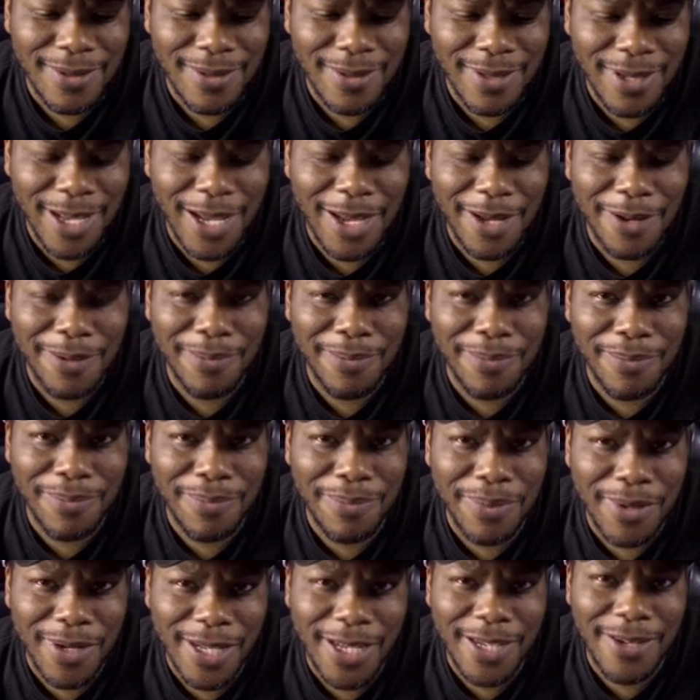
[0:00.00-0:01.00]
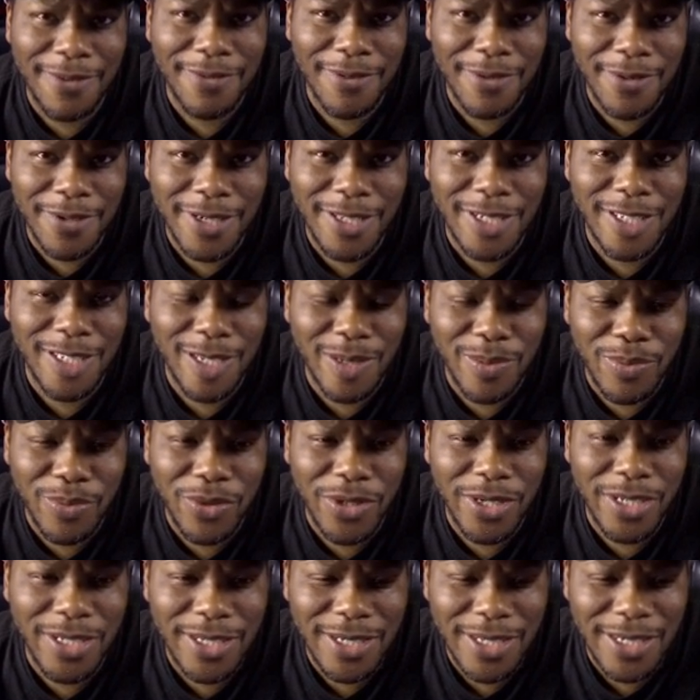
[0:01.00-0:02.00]
that played for us in the
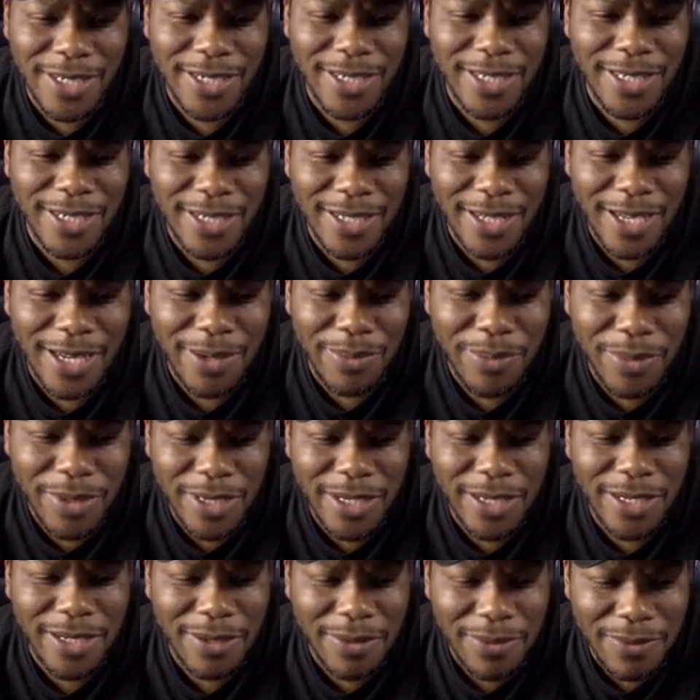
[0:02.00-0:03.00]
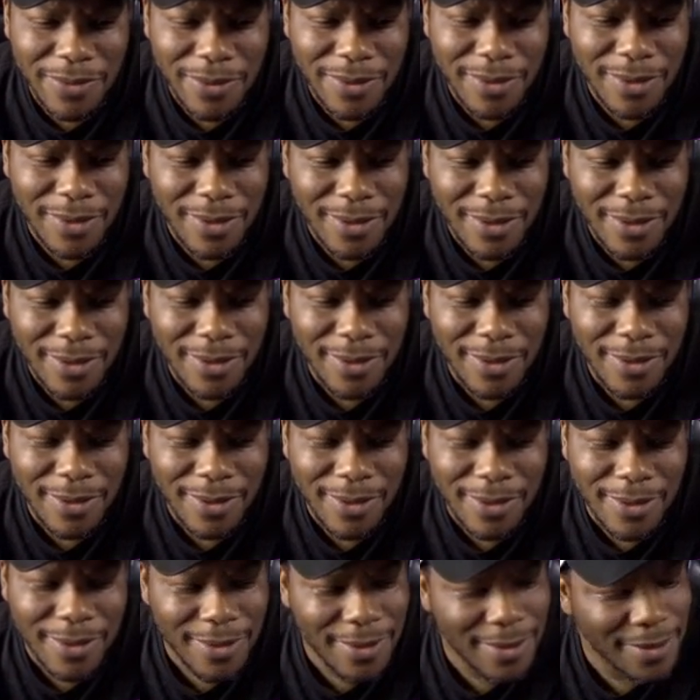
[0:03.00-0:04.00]
preseason. I believe
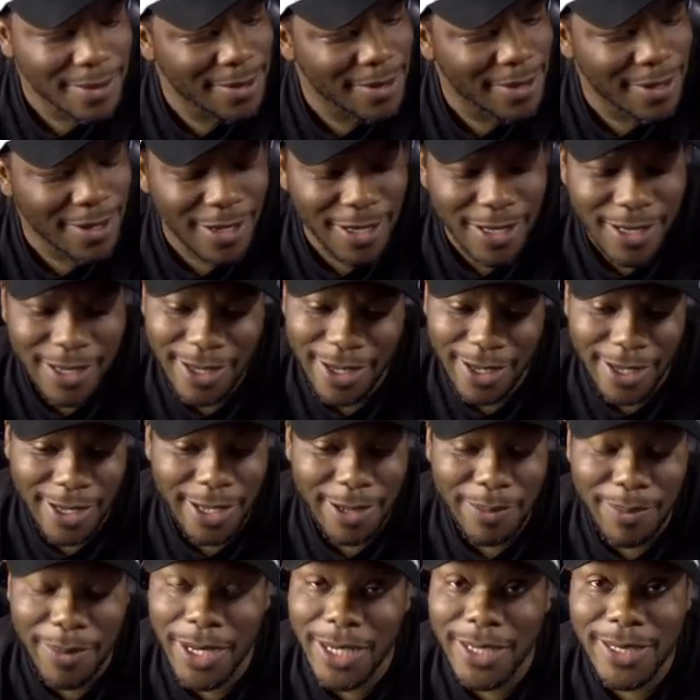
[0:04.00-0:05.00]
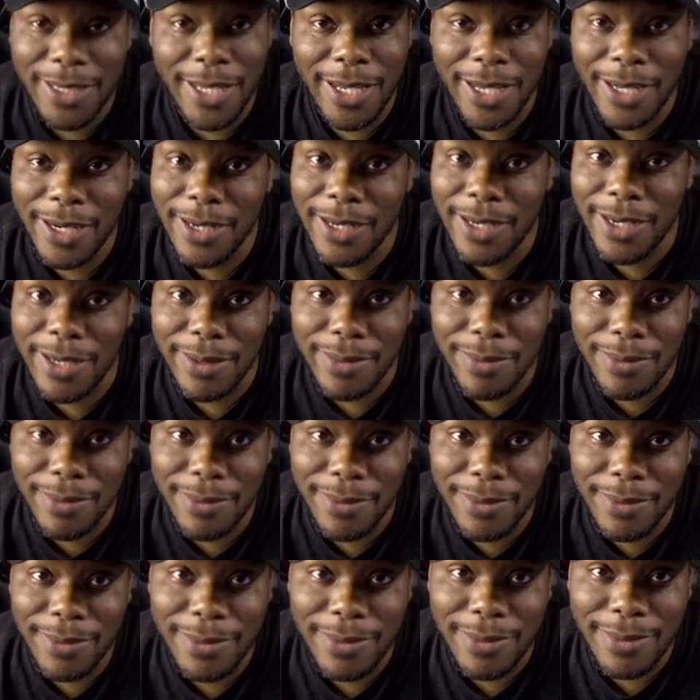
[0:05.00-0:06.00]
he messed that up.
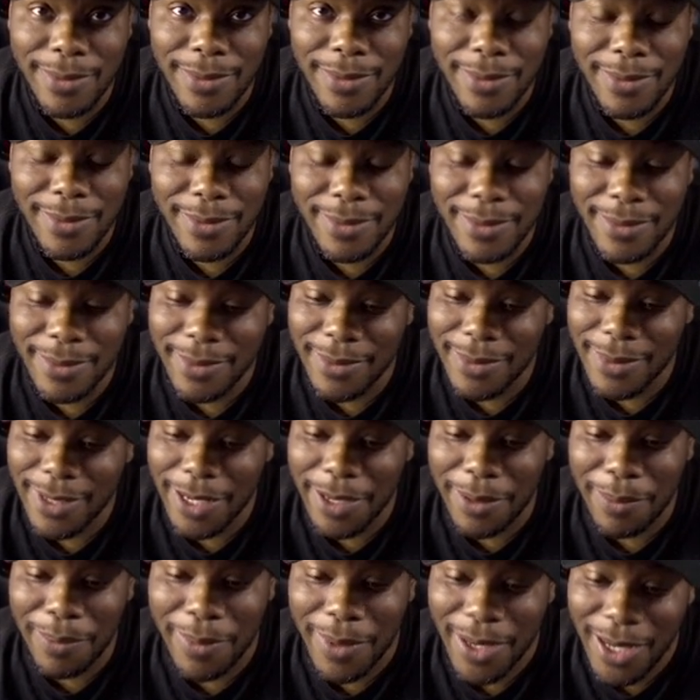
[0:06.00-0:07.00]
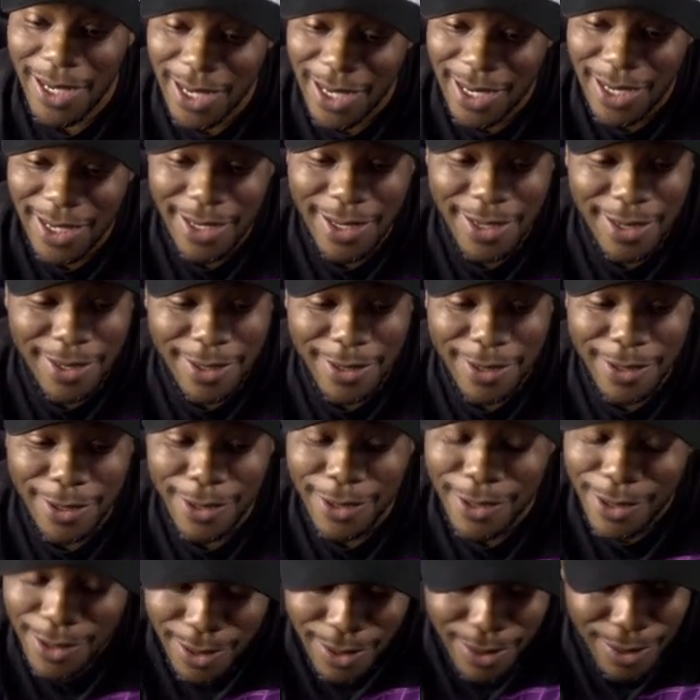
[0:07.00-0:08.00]
Like, man,
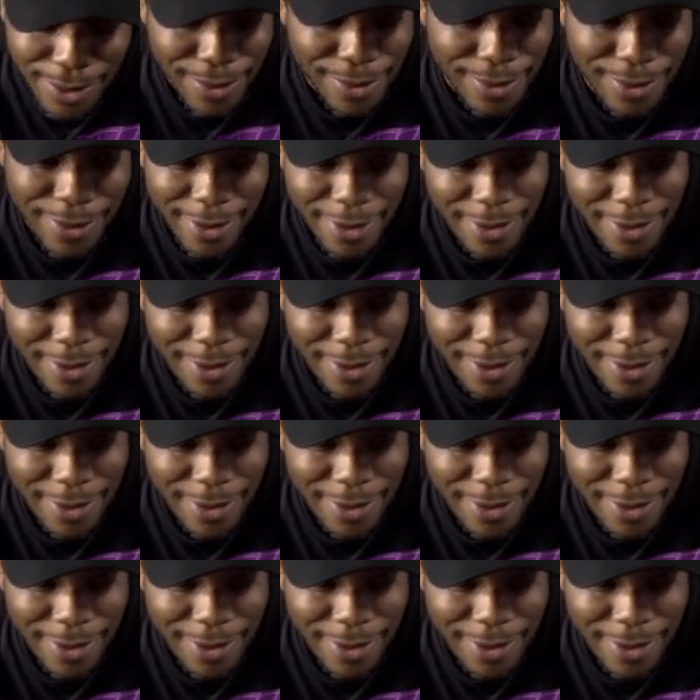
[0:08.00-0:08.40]
dude.